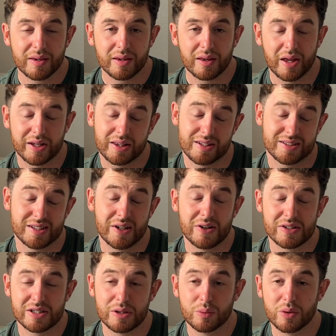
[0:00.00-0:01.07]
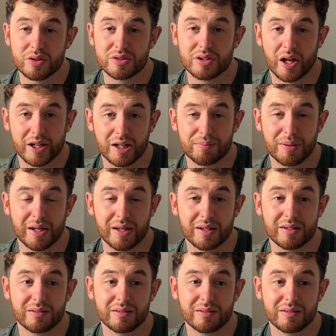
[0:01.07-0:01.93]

Like, this seriously was like a bit